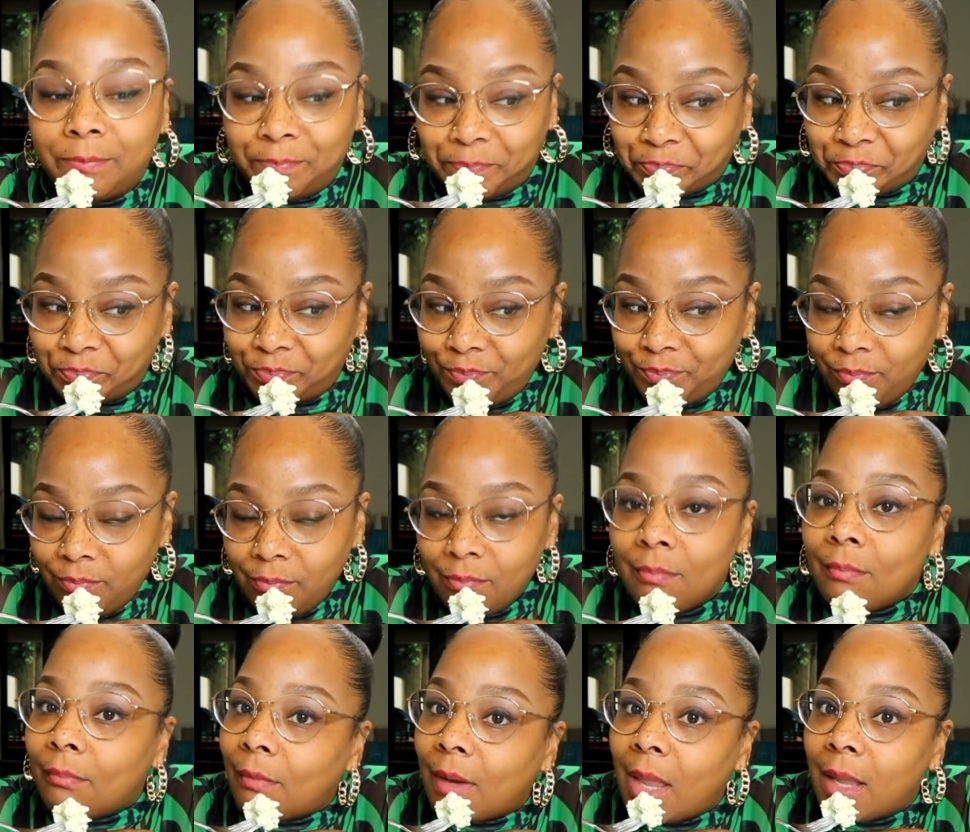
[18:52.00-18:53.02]

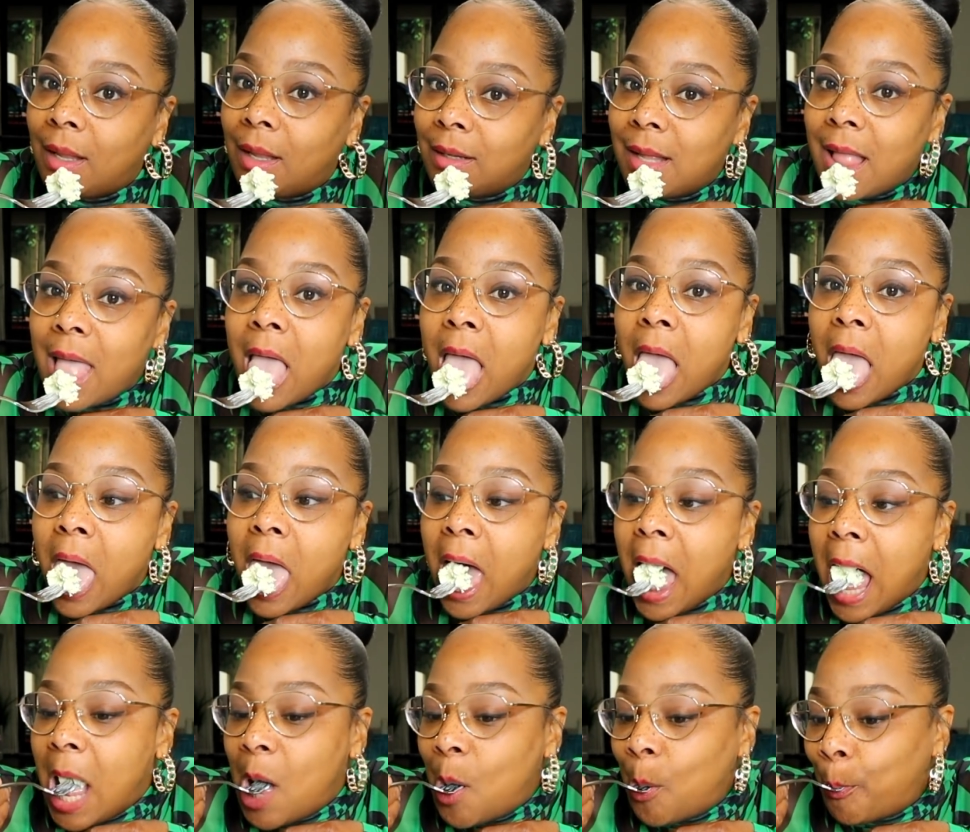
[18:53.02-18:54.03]

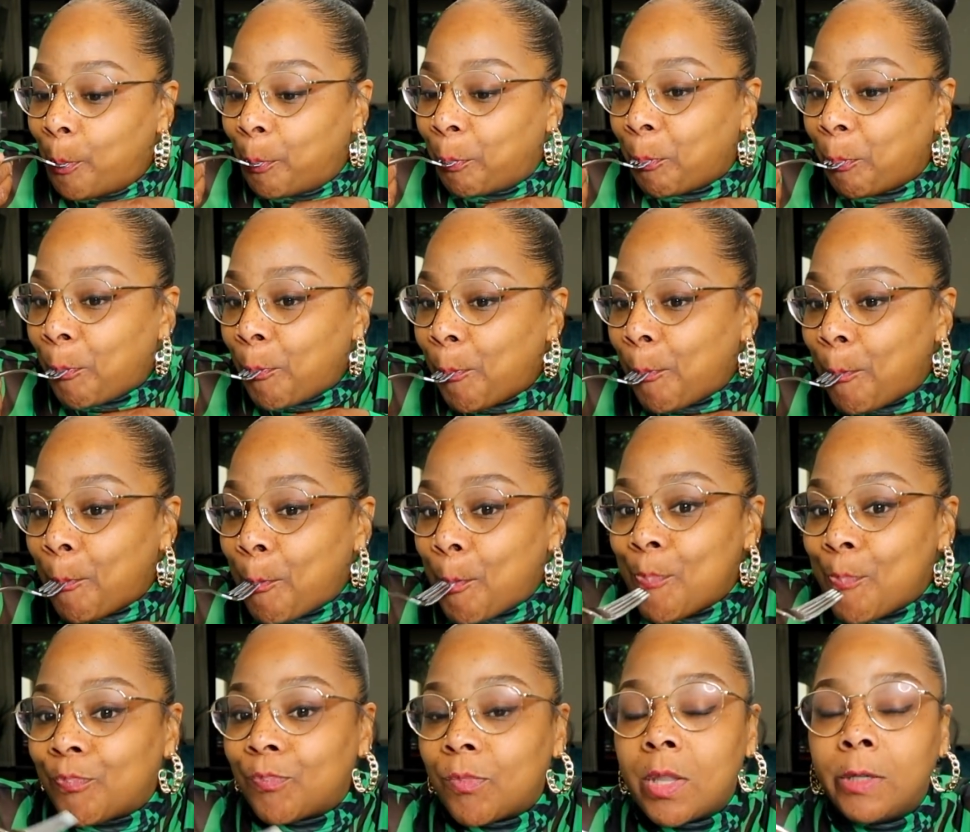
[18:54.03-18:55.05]

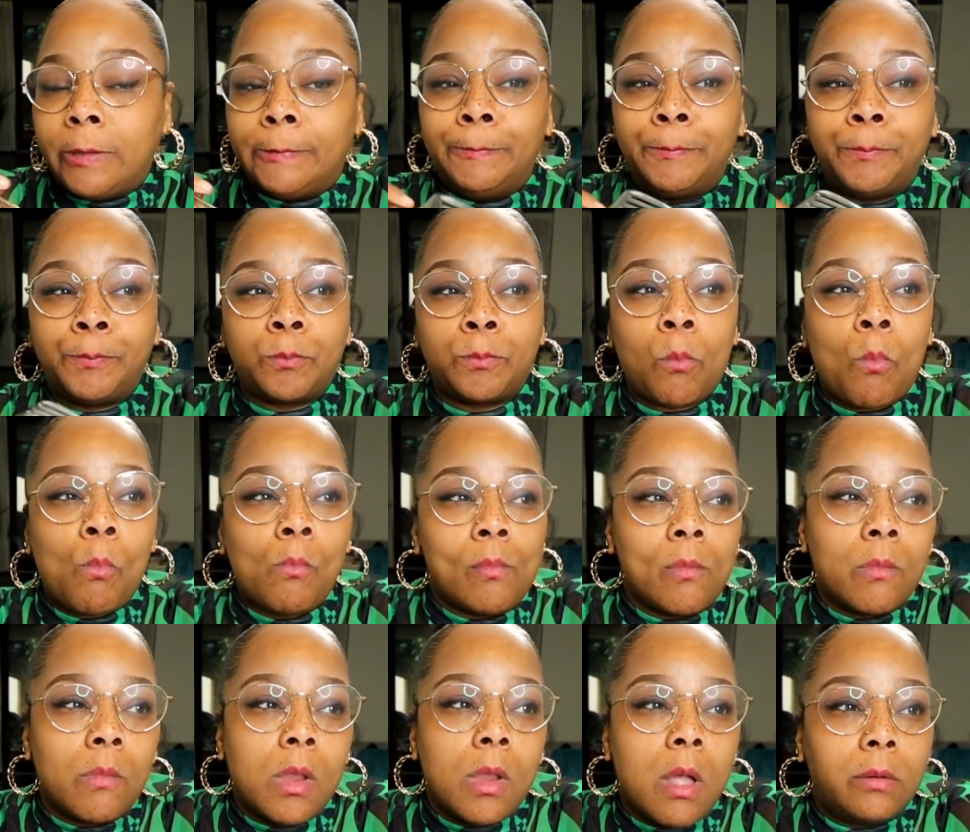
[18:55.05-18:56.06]

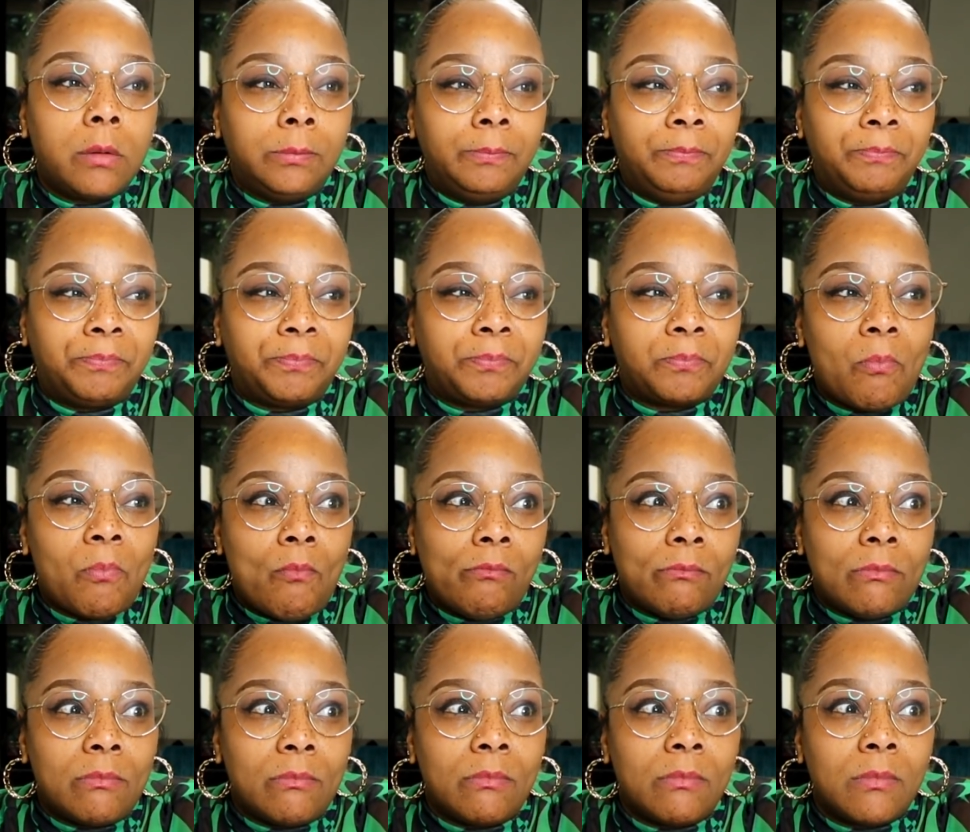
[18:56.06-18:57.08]

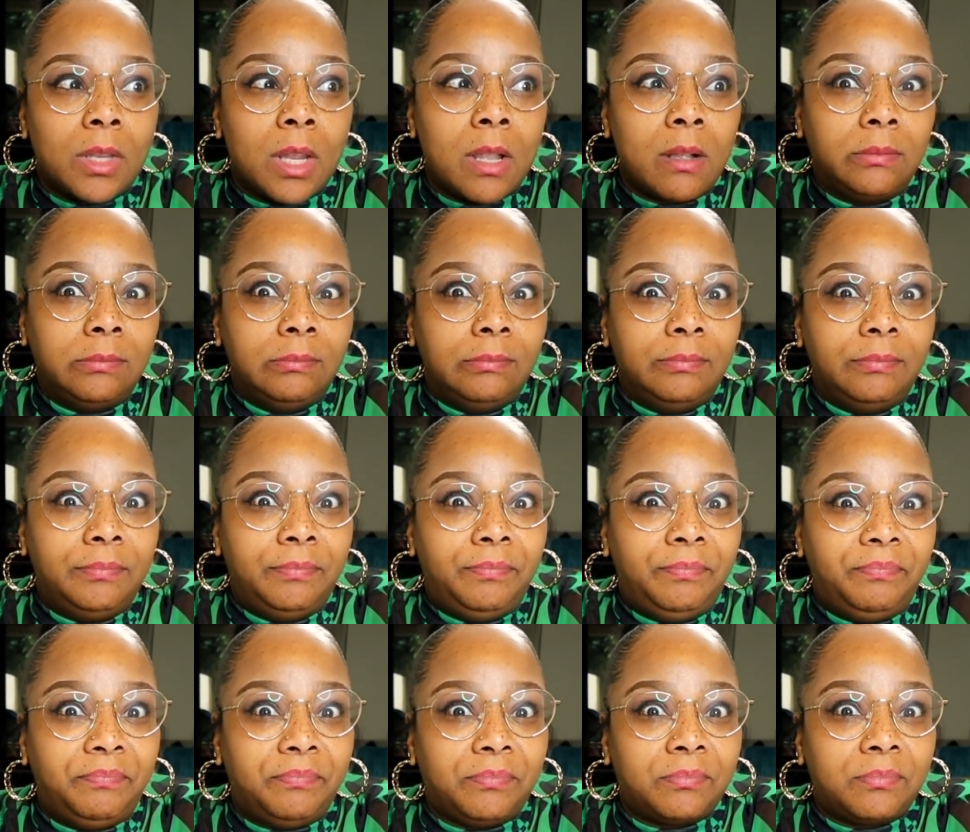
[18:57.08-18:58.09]

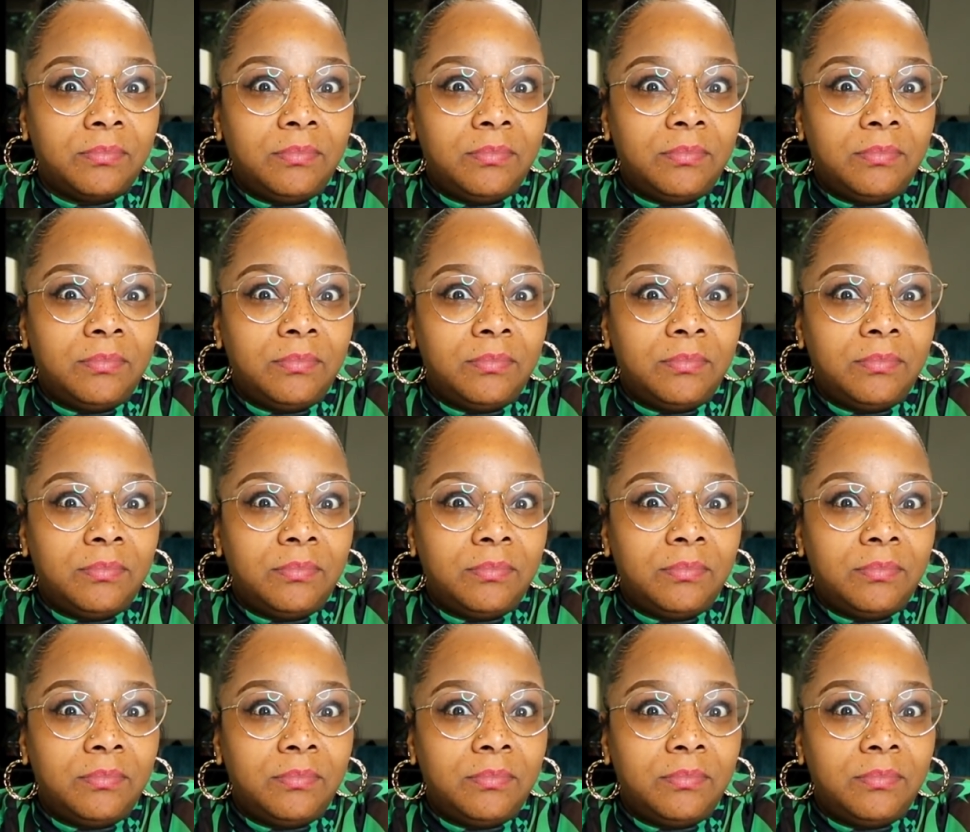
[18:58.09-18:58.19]
No one is speaking in this clip.